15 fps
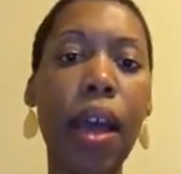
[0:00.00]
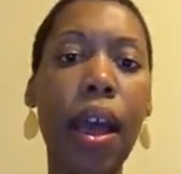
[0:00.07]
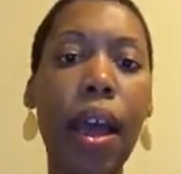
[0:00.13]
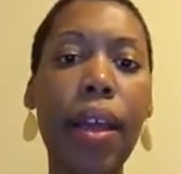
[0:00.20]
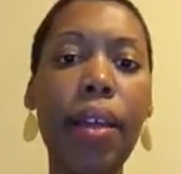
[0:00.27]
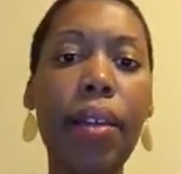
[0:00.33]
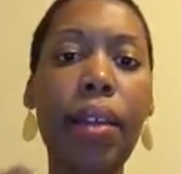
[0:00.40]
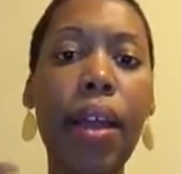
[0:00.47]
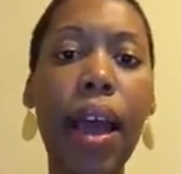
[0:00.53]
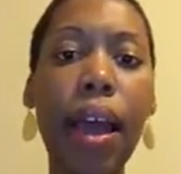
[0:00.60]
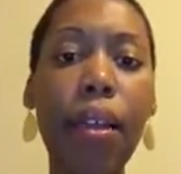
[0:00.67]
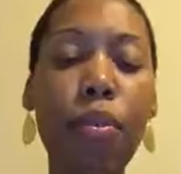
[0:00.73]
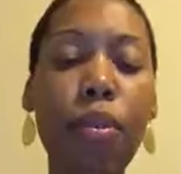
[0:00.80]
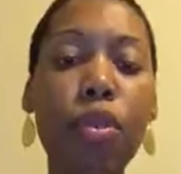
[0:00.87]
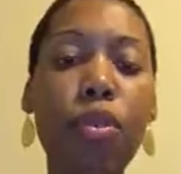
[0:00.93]
and
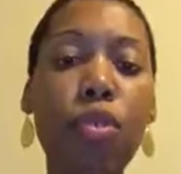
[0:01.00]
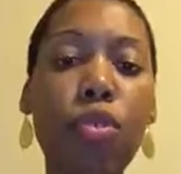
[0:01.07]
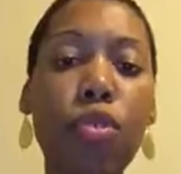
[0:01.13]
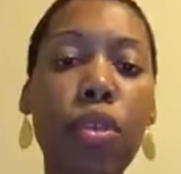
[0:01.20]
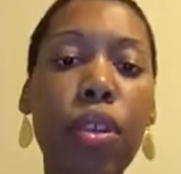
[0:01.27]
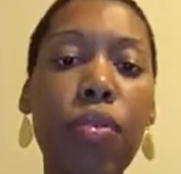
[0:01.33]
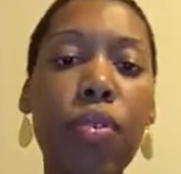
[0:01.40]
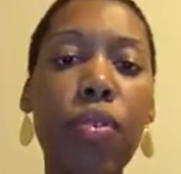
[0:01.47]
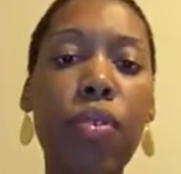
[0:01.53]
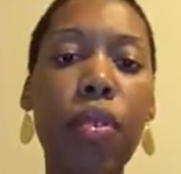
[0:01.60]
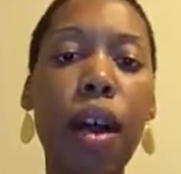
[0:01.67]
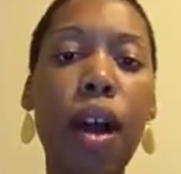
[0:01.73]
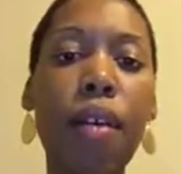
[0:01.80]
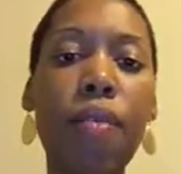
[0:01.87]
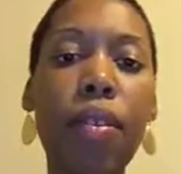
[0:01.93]
that will usually
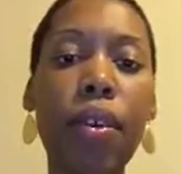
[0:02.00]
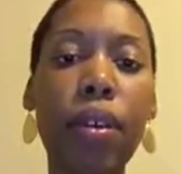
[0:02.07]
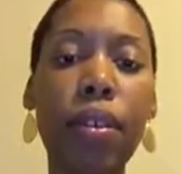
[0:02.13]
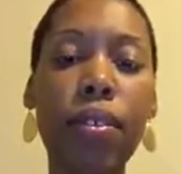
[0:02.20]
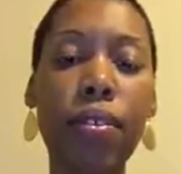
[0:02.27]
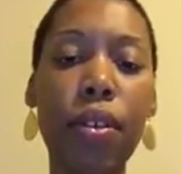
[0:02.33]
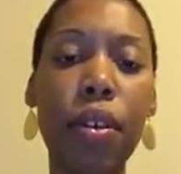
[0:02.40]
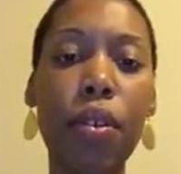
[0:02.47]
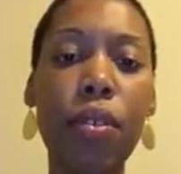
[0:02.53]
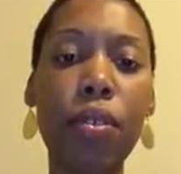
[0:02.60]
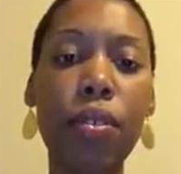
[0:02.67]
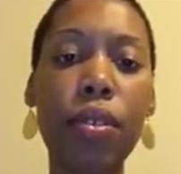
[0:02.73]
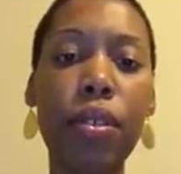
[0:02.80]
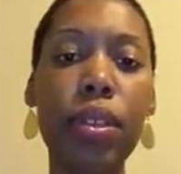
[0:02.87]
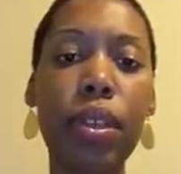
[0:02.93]
resolve on its
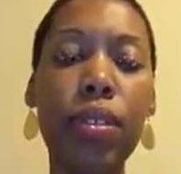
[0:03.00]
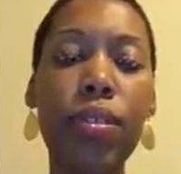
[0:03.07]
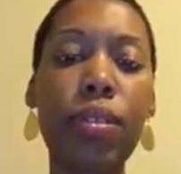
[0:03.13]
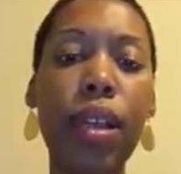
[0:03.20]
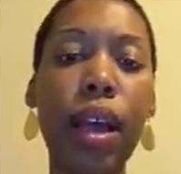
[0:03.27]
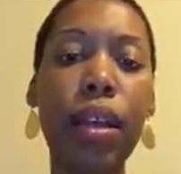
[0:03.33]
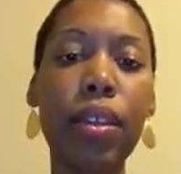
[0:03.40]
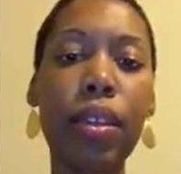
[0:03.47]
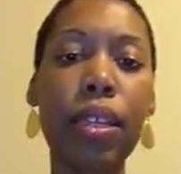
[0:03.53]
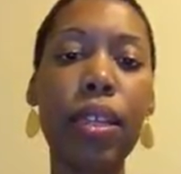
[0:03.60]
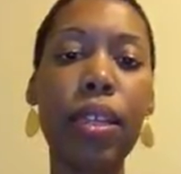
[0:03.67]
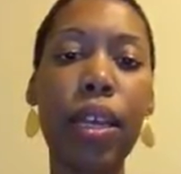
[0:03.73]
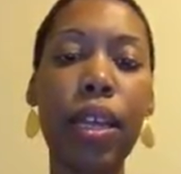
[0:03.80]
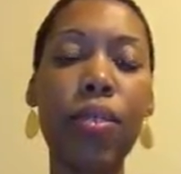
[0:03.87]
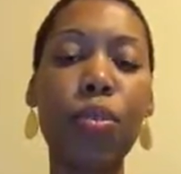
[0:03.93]
own, does not
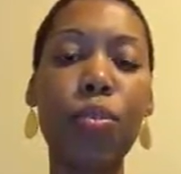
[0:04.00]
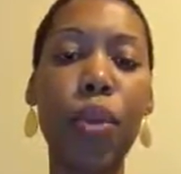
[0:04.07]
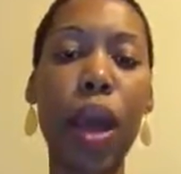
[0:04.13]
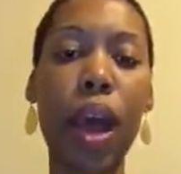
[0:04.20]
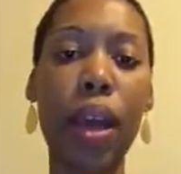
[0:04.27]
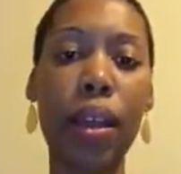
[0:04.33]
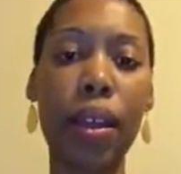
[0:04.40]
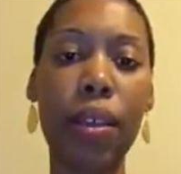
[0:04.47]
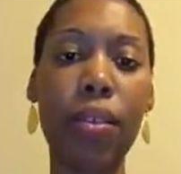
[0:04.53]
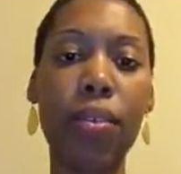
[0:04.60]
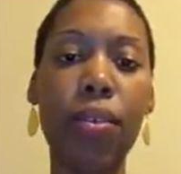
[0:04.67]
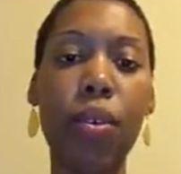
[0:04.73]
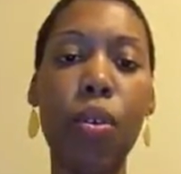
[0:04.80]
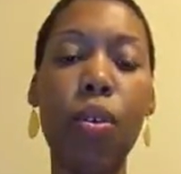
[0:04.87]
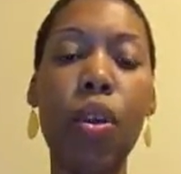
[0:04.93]
need antibiotics.
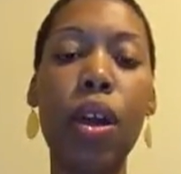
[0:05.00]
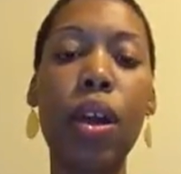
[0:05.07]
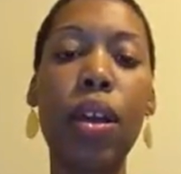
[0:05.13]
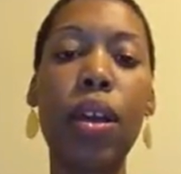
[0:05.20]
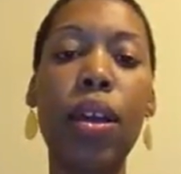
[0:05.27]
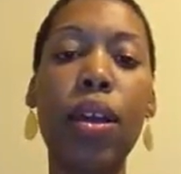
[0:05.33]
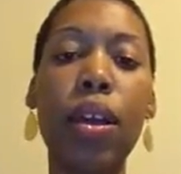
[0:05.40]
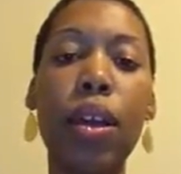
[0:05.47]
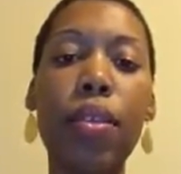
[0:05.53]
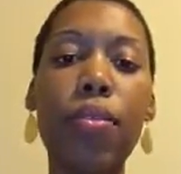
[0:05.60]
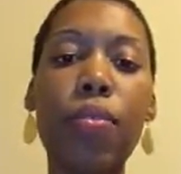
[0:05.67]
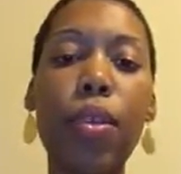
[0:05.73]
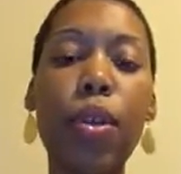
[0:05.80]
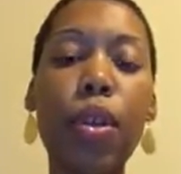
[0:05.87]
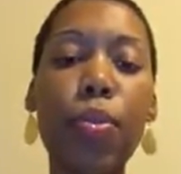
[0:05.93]
So
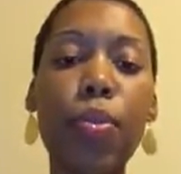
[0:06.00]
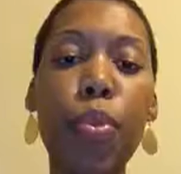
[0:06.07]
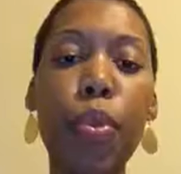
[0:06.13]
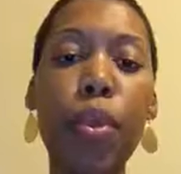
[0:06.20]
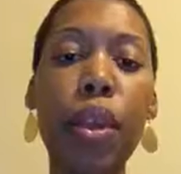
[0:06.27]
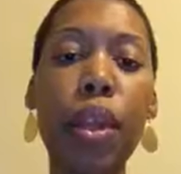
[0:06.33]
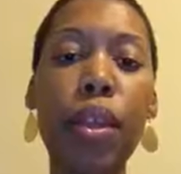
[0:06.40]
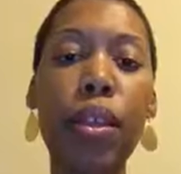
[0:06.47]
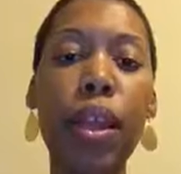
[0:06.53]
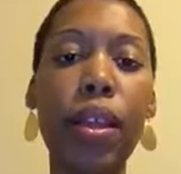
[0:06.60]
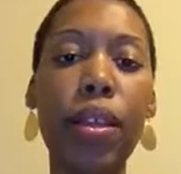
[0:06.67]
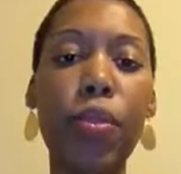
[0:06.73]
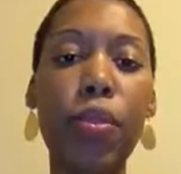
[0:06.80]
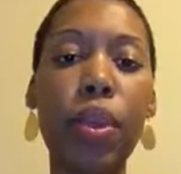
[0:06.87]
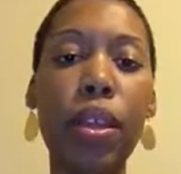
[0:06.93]
it's very important
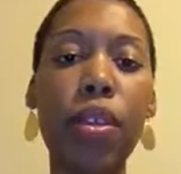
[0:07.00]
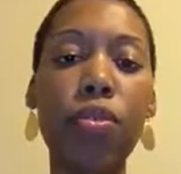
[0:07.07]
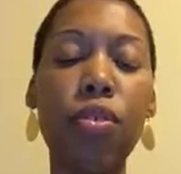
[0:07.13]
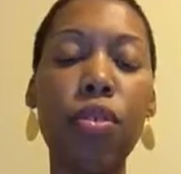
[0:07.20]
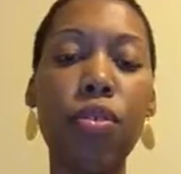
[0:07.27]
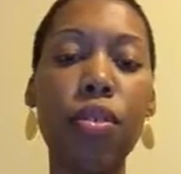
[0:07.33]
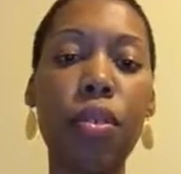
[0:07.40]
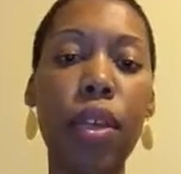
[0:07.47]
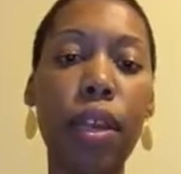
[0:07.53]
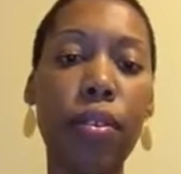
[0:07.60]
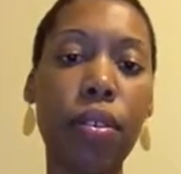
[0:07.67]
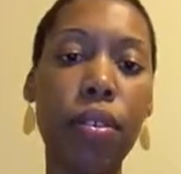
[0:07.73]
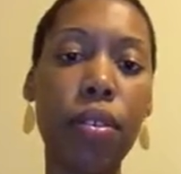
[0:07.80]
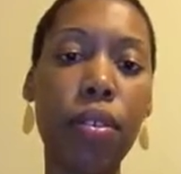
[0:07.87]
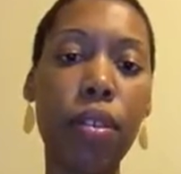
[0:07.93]
that the pediatrician
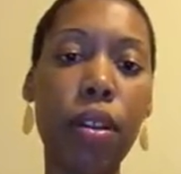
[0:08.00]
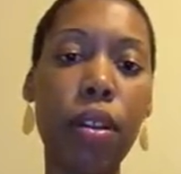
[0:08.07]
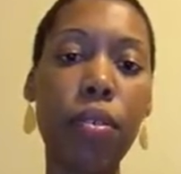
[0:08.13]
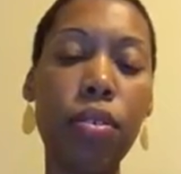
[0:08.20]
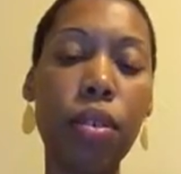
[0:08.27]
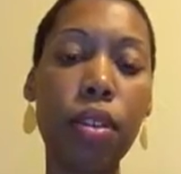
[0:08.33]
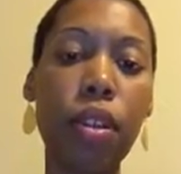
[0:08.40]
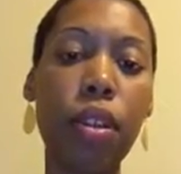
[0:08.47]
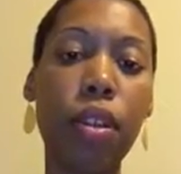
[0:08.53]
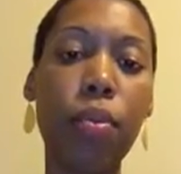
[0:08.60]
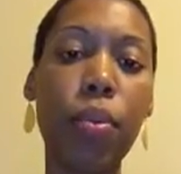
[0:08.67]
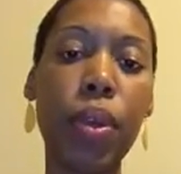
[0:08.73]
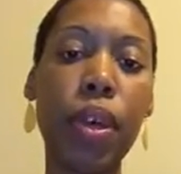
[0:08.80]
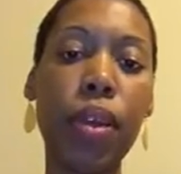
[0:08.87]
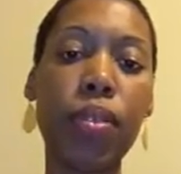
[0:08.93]
takes a good close look,
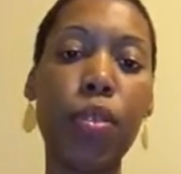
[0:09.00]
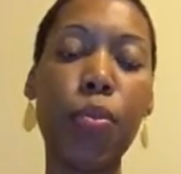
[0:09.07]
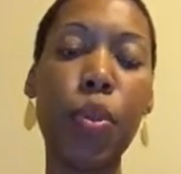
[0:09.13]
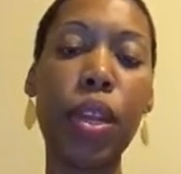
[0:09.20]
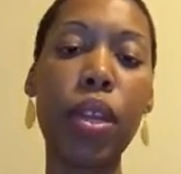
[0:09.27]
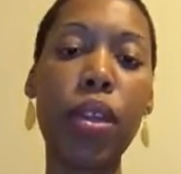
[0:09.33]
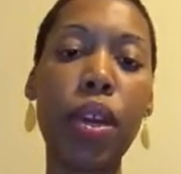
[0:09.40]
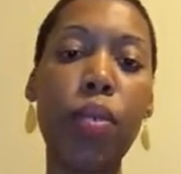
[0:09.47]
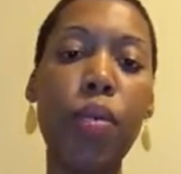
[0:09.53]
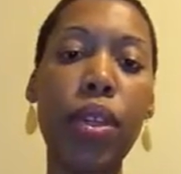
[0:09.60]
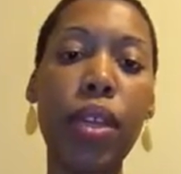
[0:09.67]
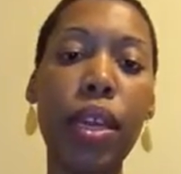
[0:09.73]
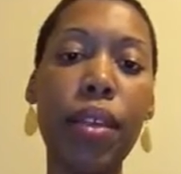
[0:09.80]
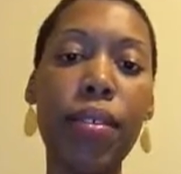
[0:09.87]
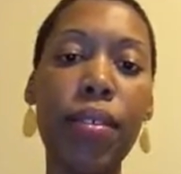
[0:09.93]
because depending on
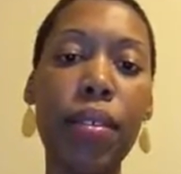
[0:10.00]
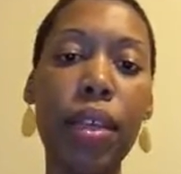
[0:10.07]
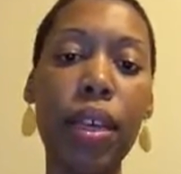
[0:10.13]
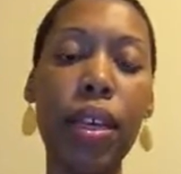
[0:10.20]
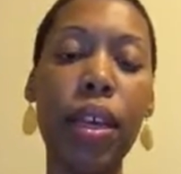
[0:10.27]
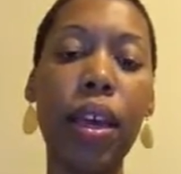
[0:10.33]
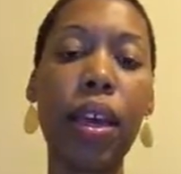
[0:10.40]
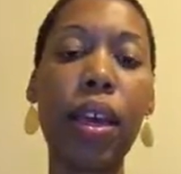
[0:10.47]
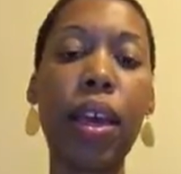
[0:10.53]
what they see,